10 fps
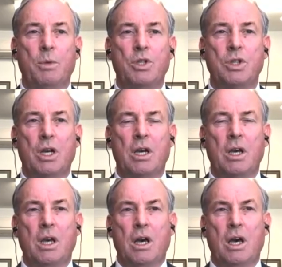Commissioner.
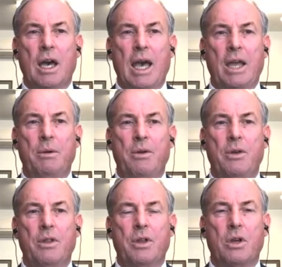And
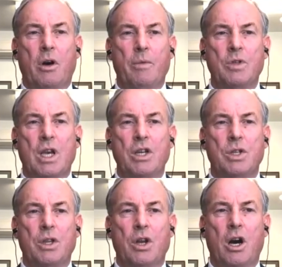the
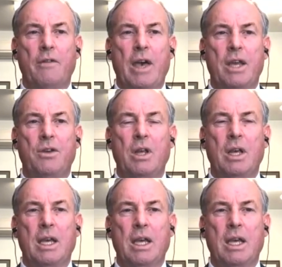conversation that I've had